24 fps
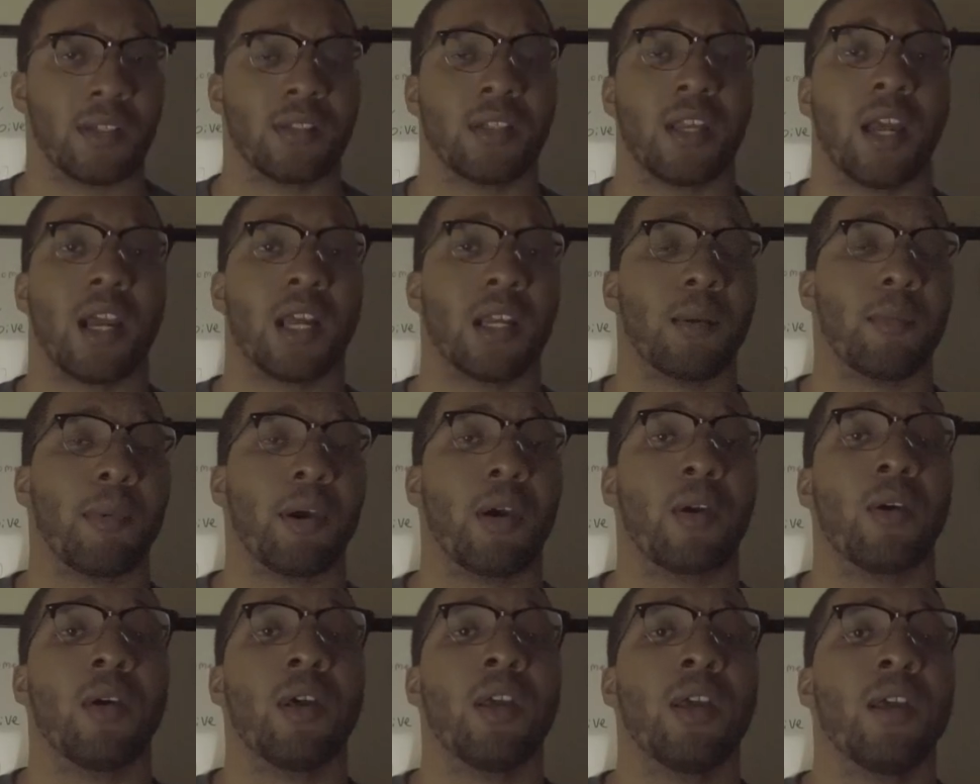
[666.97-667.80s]
I'm talking
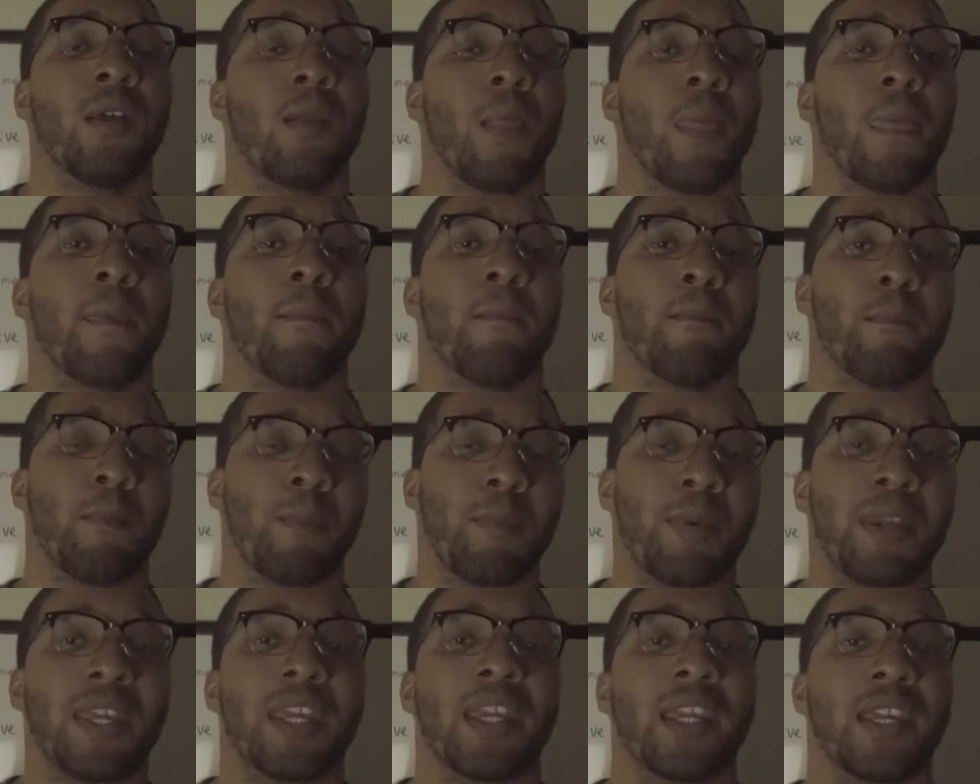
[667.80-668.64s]
about
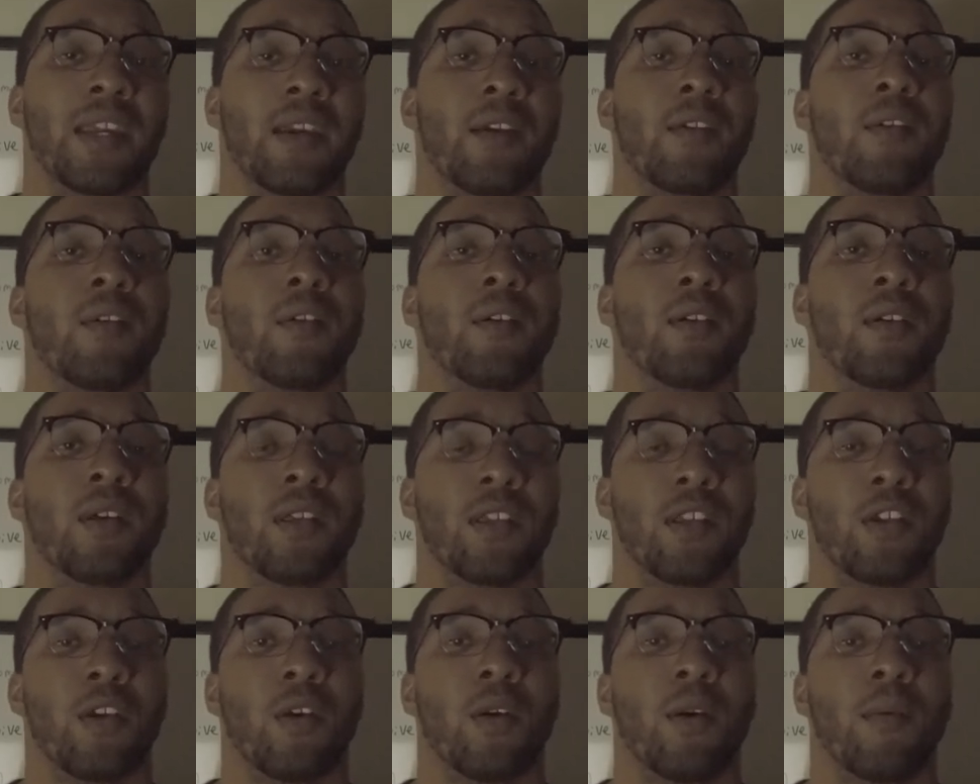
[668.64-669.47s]
being,
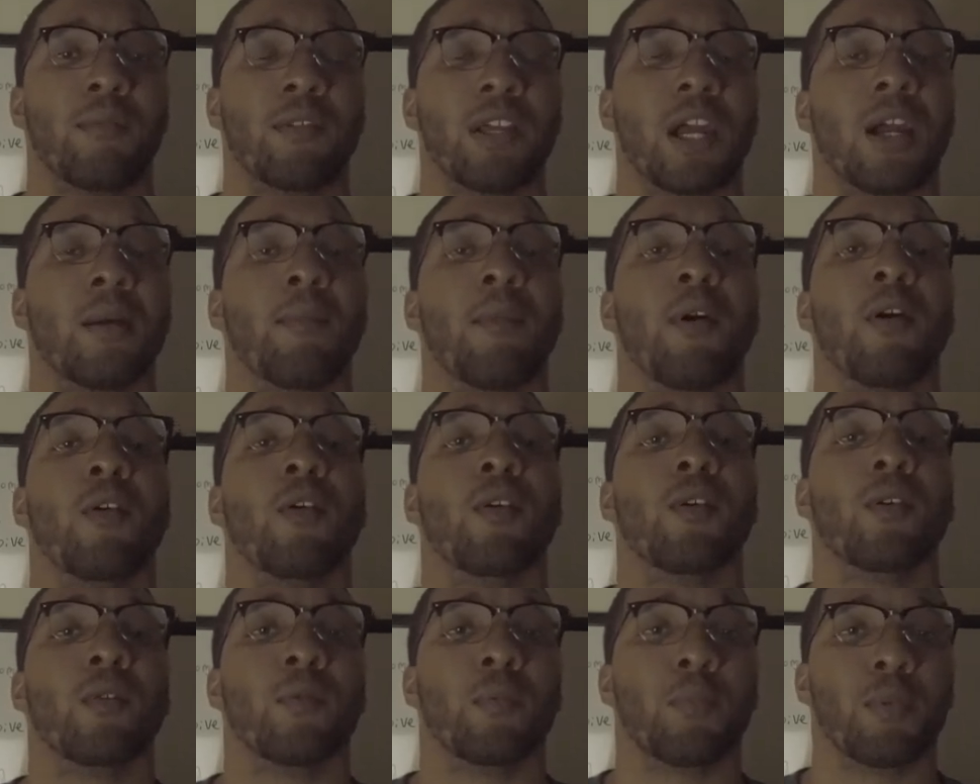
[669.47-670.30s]
you know, I'm talking
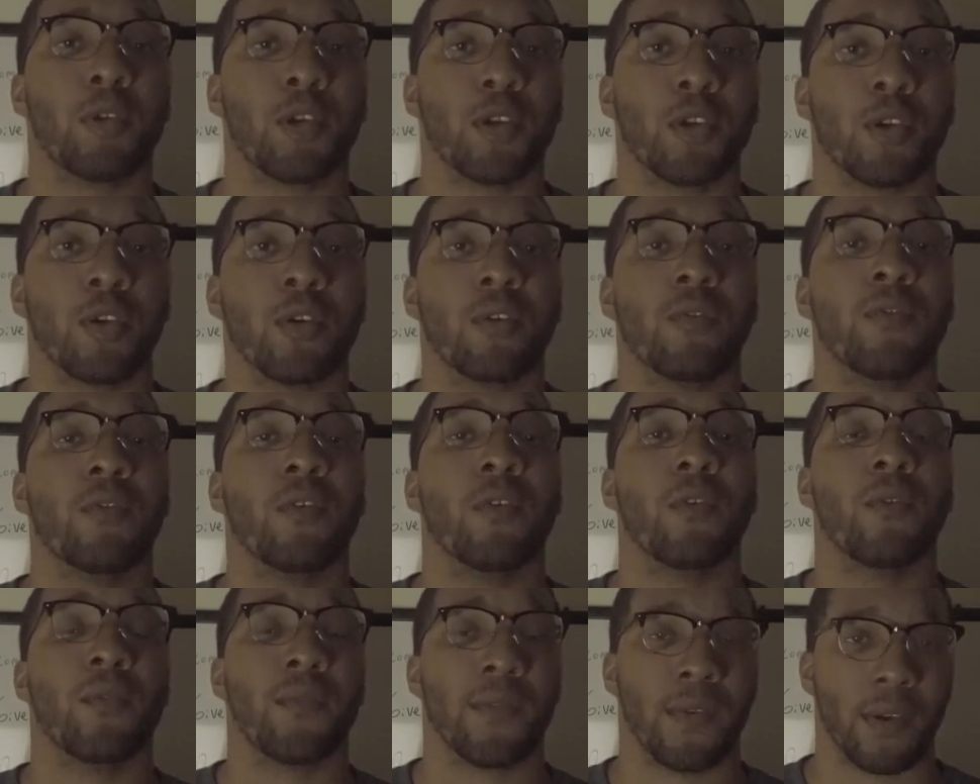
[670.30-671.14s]
about pure
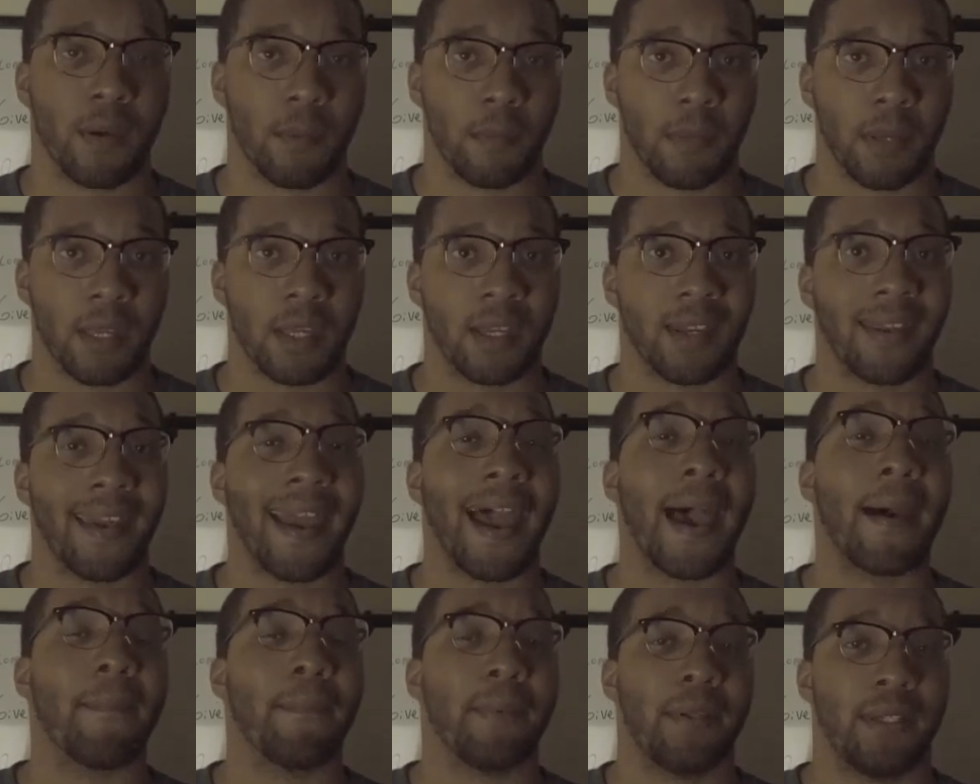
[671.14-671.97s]
fulfillment,
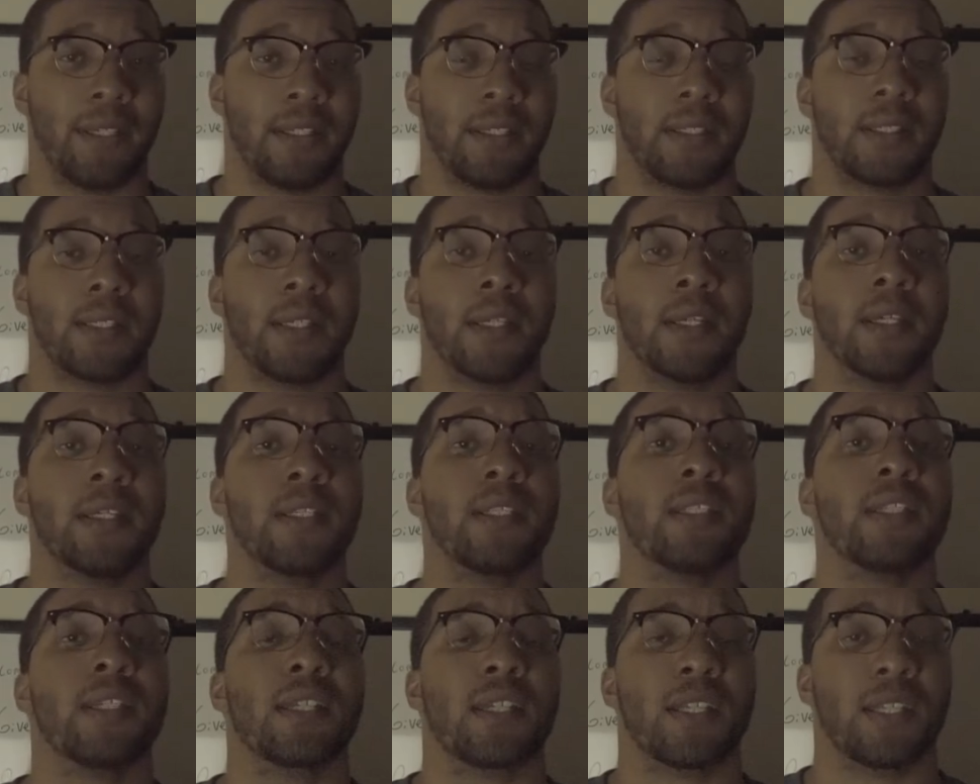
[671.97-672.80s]
happiness,
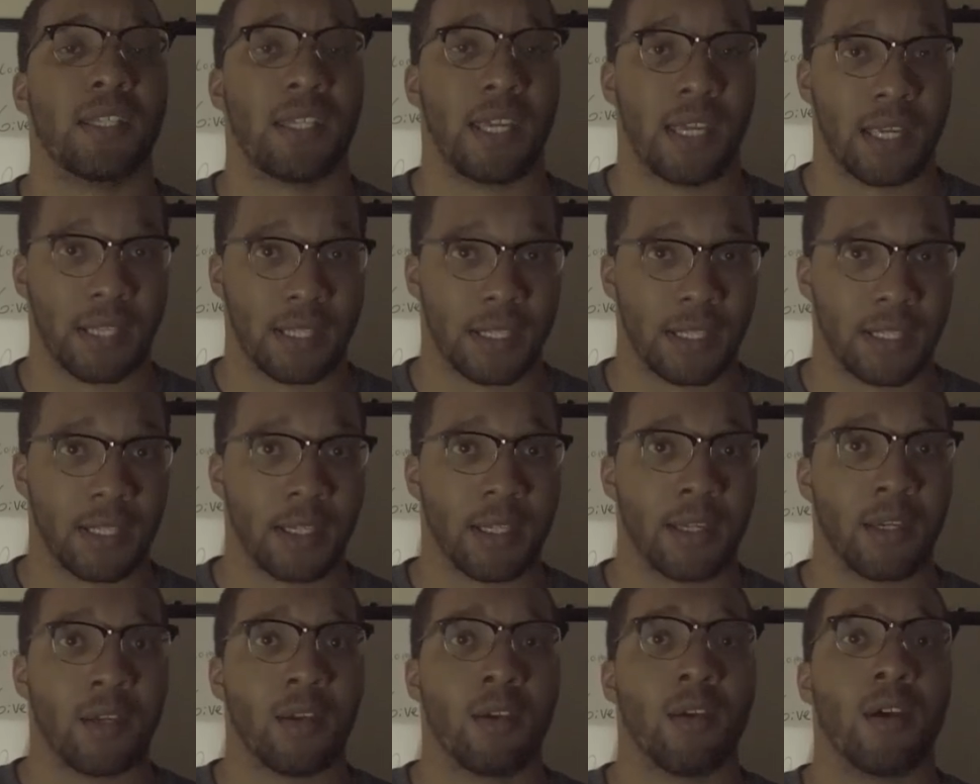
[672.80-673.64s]
success,
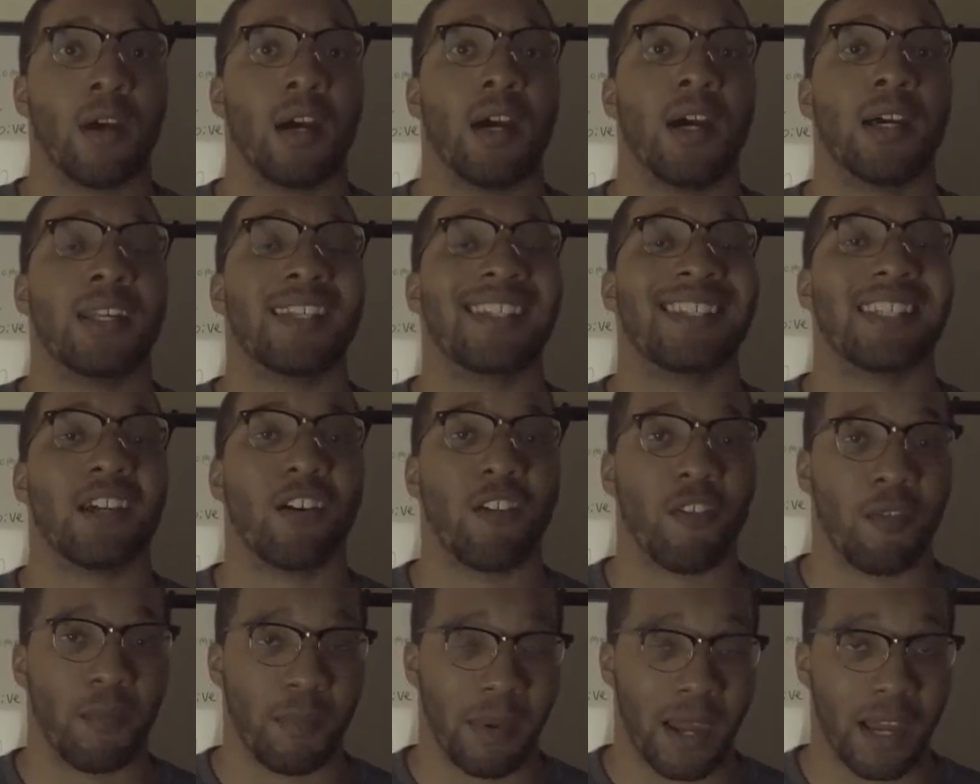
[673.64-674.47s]
uh,
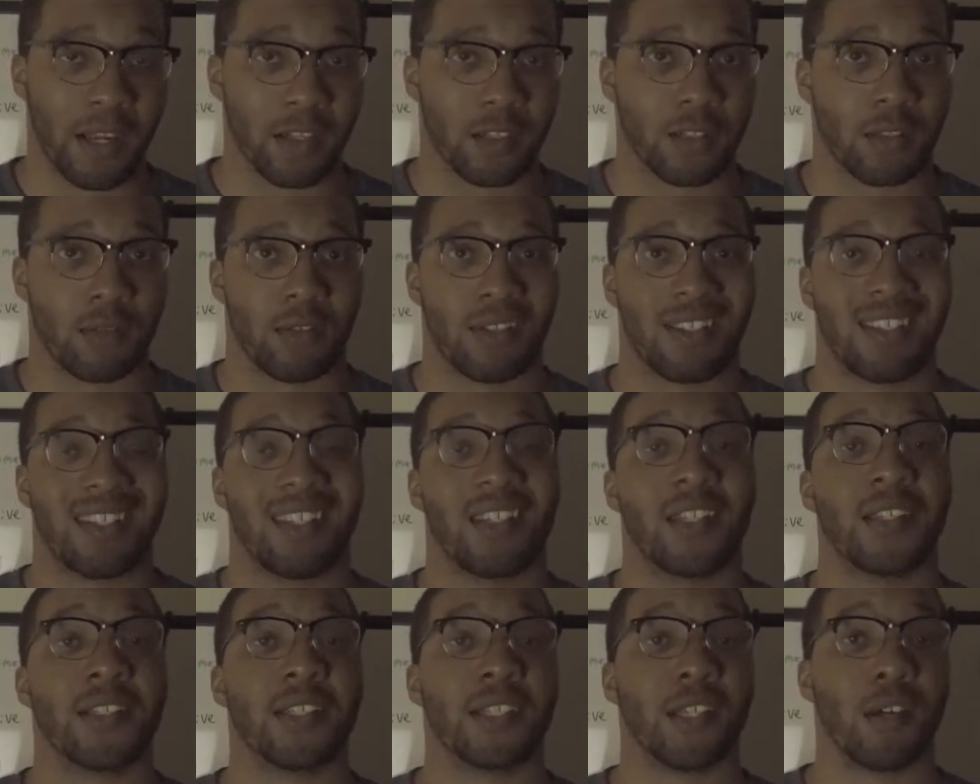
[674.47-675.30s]
self-mastery,
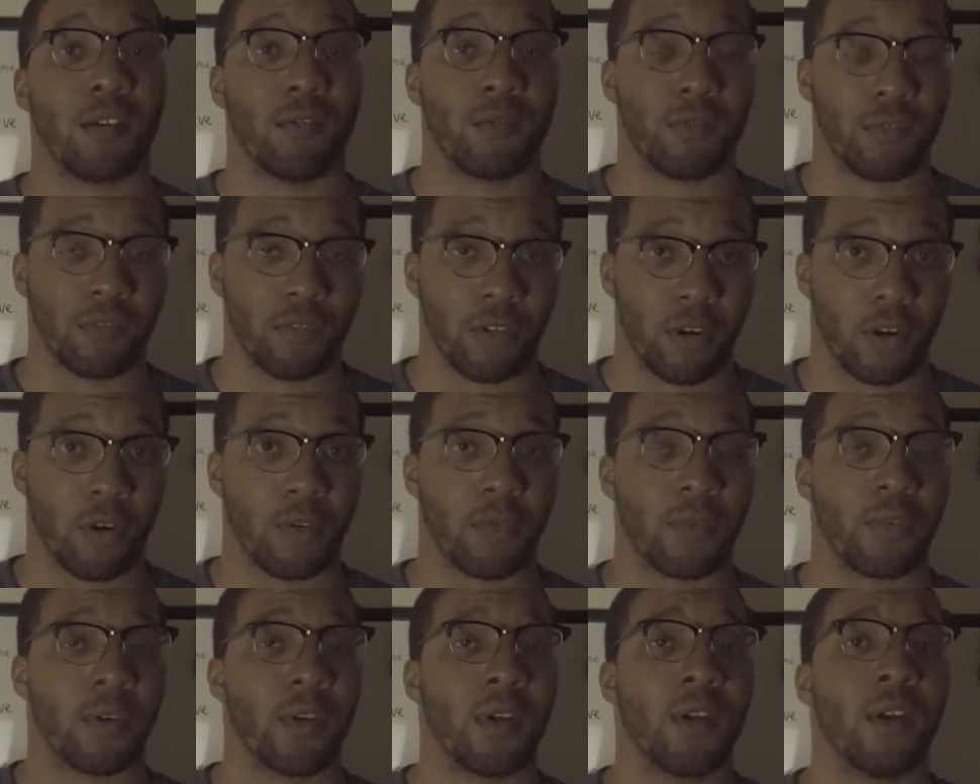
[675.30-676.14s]

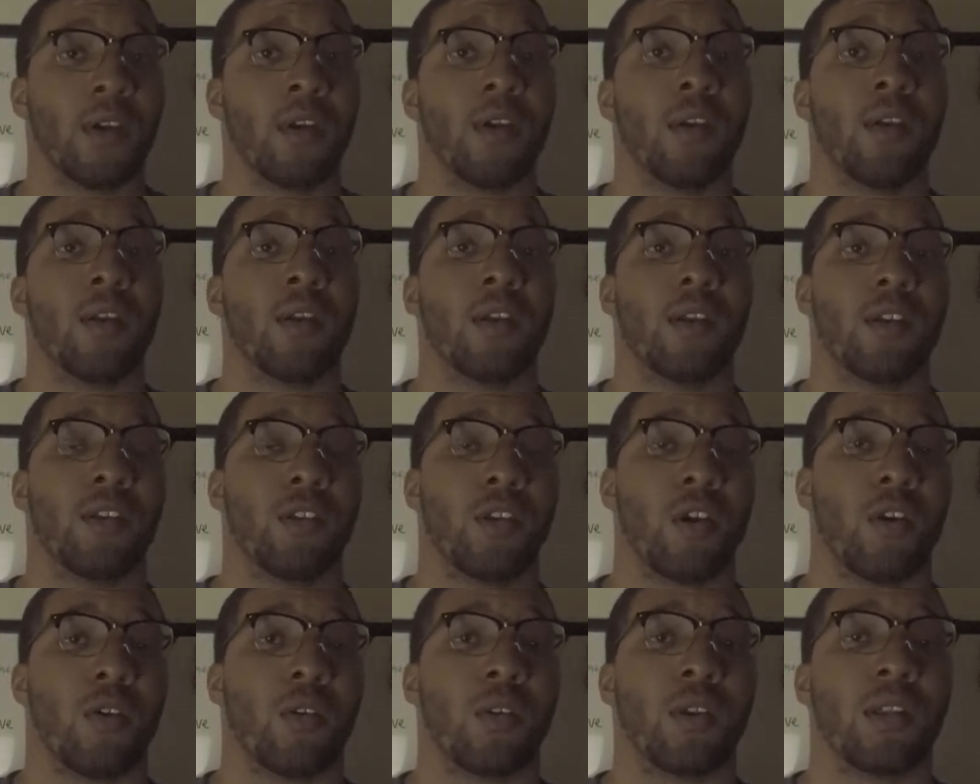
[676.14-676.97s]
self-growth, you
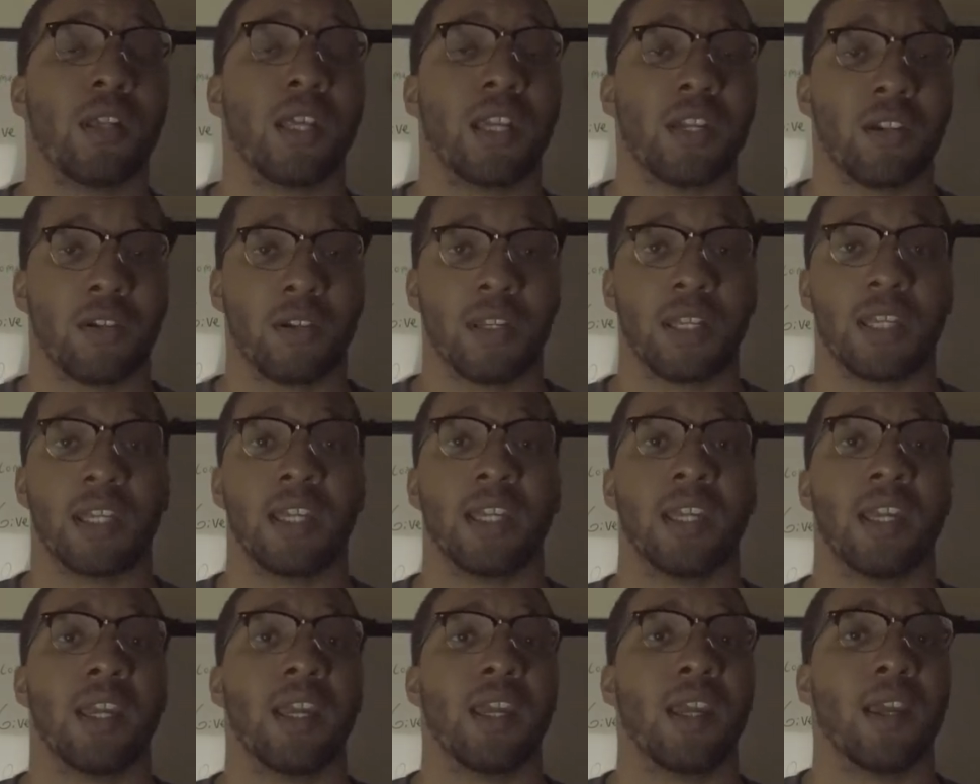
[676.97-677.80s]
know,
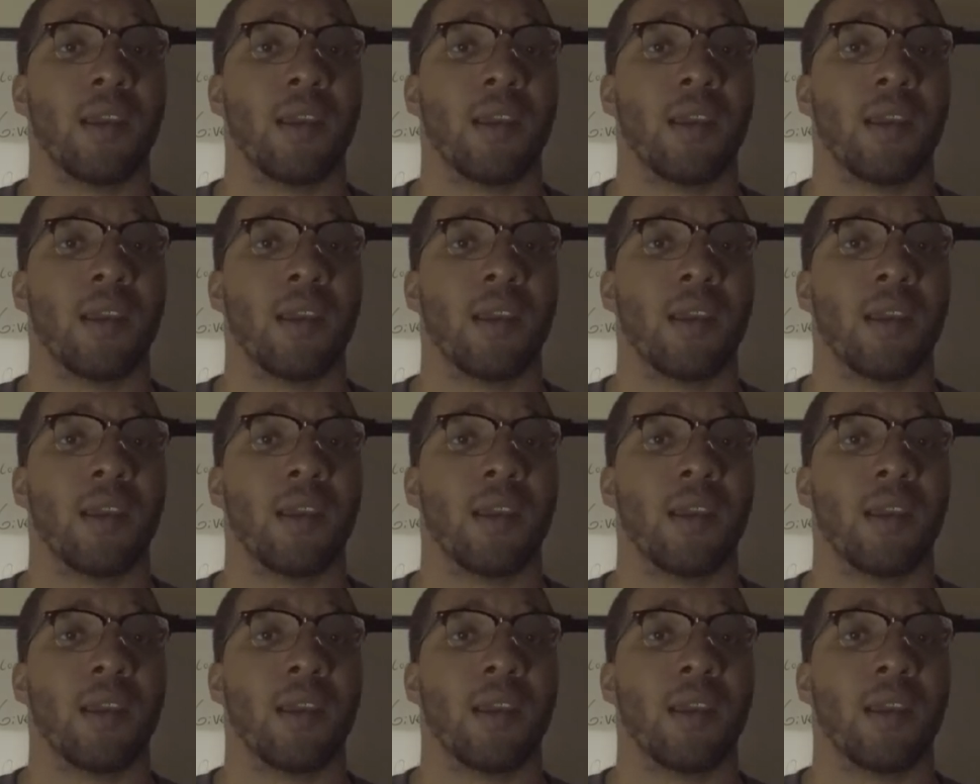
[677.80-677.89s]
literally